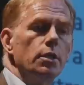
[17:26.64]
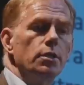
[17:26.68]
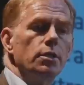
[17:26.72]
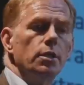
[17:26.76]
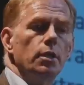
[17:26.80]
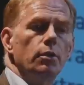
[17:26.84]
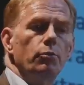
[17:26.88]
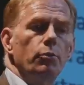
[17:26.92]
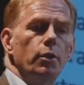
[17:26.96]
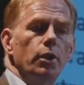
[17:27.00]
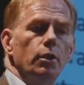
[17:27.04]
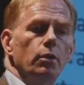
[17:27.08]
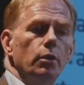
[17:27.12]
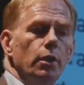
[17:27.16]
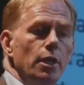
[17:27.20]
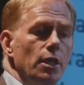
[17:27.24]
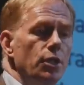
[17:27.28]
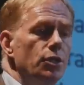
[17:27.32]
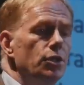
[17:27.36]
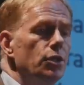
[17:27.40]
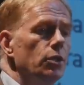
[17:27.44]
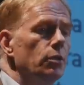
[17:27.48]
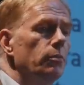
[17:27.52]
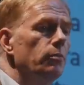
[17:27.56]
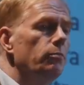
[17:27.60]
It's a real
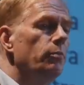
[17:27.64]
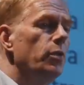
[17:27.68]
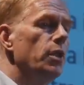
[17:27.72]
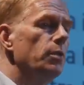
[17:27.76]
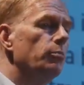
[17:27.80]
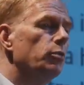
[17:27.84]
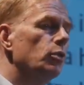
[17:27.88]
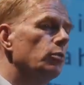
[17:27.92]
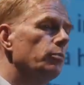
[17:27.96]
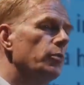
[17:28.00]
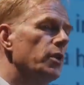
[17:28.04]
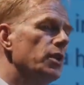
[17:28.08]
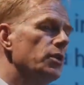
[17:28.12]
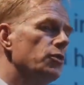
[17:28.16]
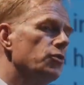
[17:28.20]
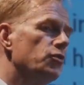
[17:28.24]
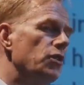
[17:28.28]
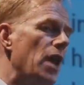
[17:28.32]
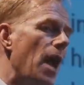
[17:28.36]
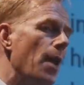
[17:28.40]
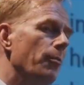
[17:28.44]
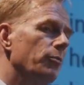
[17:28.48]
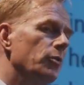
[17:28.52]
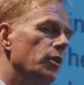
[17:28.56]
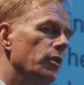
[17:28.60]
issue of people being
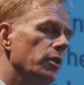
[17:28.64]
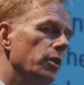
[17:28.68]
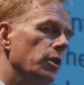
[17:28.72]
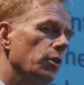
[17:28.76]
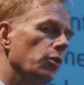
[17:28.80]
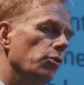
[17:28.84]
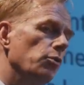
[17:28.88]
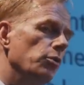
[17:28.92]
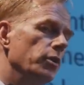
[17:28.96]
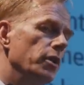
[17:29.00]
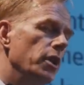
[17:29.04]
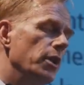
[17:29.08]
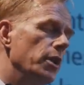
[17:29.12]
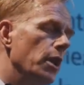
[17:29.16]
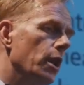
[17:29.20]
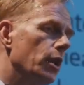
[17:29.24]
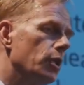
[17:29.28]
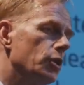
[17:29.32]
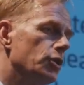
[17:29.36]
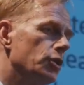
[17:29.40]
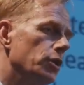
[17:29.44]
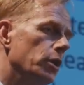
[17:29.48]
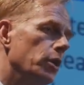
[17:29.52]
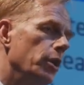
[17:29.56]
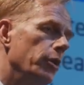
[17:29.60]
trapped in their own
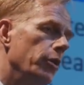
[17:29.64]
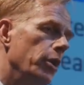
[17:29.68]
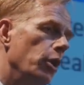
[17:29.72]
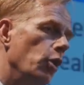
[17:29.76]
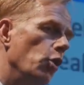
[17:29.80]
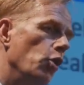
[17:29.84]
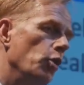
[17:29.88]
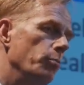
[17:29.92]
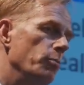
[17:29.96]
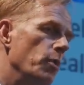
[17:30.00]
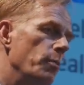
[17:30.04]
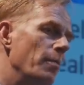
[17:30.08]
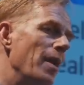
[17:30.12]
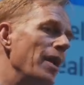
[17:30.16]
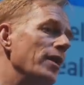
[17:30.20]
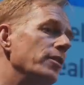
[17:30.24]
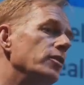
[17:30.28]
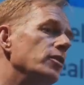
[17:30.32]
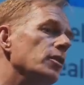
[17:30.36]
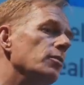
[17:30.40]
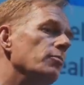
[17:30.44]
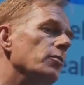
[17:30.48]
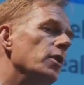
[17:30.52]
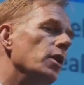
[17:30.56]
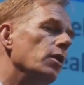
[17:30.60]
inertia, their own
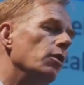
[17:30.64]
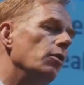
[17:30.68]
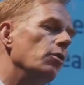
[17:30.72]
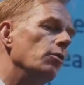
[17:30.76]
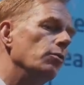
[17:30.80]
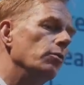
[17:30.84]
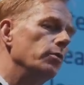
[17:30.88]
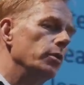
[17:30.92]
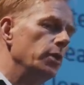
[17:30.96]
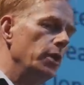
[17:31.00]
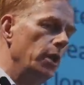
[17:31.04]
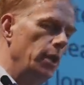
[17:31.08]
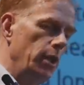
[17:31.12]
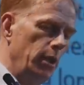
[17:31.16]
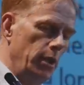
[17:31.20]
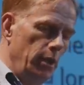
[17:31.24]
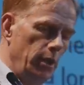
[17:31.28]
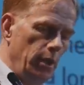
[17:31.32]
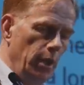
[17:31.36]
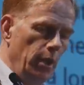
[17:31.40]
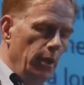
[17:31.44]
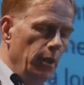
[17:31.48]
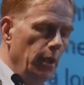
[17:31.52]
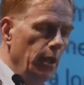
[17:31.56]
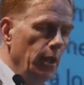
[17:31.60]
momentum, their own
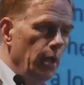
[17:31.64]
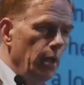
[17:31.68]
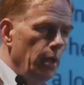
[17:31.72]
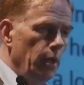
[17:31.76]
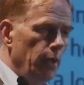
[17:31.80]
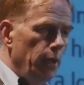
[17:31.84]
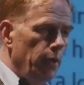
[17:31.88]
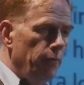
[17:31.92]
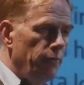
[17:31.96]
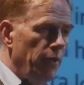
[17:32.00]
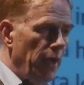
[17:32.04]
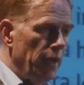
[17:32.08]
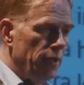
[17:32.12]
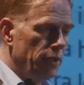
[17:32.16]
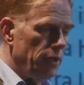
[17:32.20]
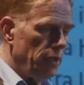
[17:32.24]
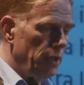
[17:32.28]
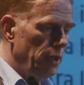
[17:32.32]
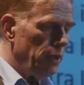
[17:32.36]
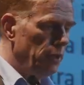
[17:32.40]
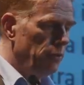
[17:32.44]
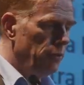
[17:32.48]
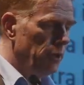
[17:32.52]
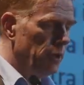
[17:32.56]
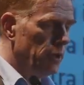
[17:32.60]
uh,
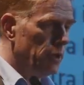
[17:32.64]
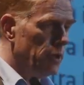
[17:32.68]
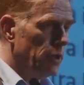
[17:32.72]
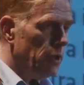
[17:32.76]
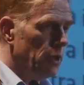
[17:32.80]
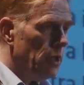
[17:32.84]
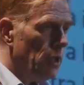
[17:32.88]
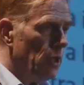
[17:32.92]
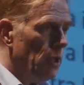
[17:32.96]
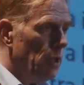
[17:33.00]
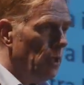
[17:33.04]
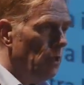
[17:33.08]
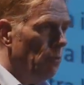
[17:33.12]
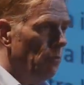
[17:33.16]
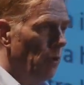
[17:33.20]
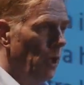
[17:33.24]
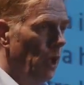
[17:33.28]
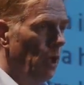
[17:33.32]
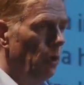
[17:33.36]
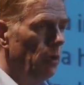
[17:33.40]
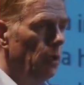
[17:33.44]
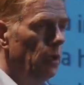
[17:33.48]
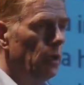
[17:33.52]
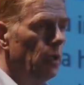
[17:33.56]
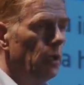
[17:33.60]
vested interests.
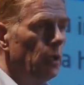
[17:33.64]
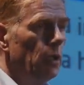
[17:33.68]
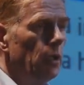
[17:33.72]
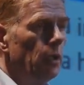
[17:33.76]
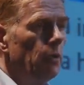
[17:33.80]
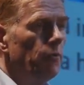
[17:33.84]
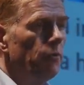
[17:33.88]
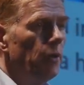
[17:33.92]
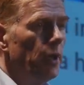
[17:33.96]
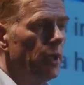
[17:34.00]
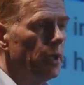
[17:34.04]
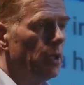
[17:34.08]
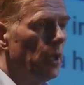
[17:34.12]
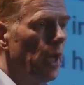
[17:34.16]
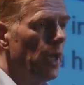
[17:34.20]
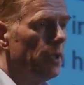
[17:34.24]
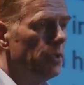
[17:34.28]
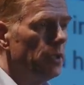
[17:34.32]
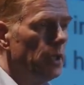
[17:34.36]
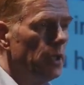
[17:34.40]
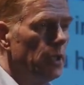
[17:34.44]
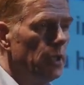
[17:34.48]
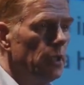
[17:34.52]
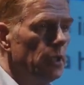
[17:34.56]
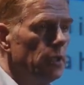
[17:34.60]
Well, very
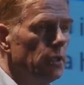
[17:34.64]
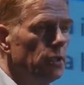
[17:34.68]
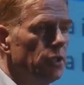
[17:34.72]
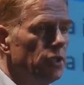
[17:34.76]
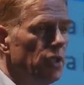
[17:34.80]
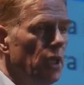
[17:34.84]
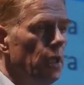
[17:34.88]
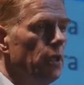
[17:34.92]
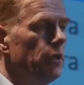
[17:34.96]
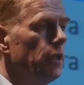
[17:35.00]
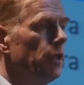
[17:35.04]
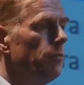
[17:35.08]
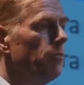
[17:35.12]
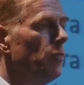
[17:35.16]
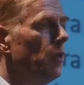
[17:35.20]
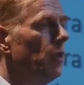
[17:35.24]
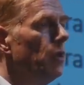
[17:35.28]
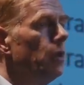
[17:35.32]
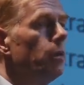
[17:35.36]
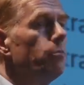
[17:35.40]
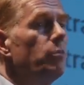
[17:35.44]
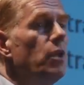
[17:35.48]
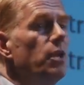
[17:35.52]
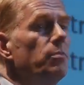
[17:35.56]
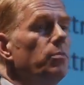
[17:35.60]
glad to hear, see that
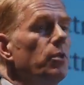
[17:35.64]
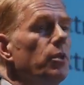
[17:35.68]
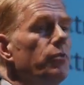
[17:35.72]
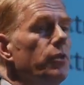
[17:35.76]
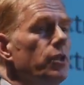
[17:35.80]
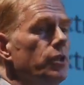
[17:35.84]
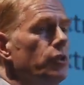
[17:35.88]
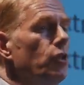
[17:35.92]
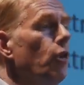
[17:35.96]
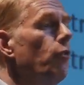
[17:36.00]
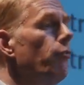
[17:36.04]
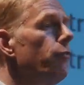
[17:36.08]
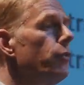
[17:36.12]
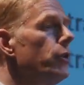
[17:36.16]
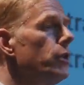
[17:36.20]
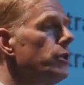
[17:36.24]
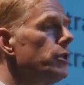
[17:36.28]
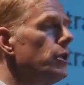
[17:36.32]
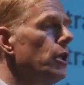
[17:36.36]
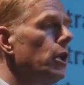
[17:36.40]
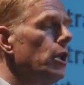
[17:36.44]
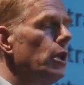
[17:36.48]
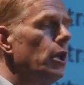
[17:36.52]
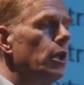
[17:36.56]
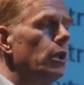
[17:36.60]
people in this
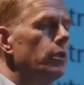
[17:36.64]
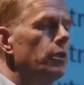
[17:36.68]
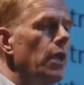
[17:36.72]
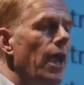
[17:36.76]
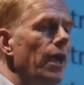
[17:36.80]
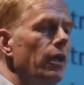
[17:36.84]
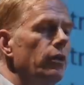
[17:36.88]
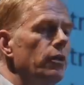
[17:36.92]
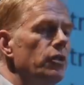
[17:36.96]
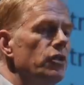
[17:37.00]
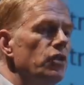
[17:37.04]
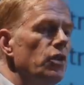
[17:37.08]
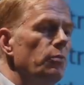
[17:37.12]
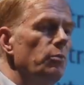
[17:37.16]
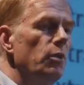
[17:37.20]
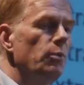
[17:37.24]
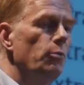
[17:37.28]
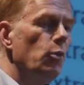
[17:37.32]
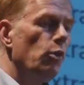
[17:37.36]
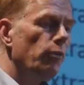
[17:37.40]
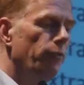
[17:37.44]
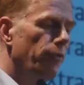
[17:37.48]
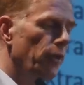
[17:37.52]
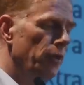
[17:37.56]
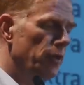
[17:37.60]
conference are tackling some of the
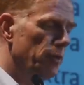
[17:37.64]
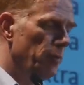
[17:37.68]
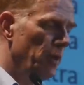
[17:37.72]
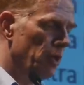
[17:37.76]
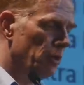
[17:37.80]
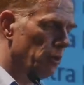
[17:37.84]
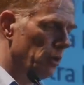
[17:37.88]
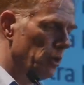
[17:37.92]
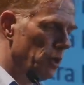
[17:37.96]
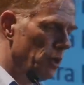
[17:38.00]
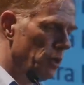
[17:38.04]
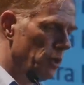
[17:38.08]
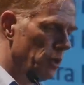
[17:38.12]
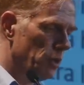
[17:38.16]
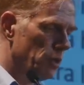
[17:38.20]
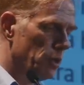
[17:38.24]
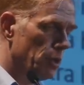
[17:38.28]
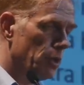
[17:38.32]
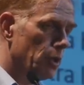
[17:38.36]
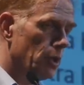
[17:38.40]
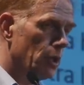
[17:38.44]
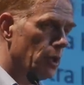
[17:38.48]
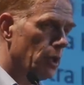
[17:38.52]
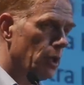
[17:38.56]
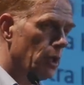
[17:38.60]
more fundamental
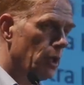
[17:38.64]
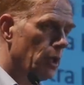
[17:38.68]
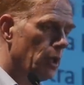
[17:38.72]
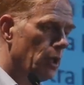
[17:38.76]
issues.